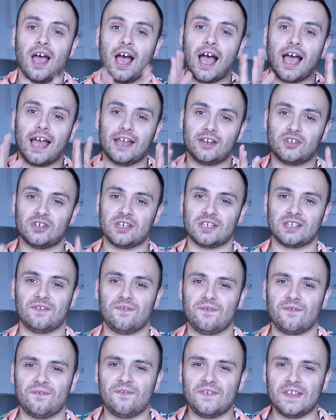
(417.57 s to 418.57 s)
I just
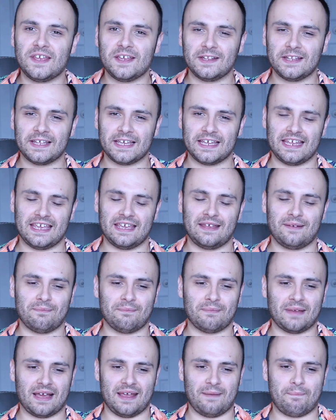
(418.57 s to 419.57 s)
feel it
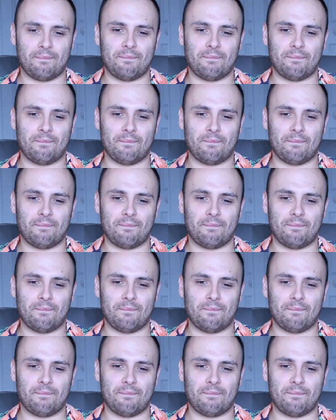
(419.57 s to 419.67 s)
in my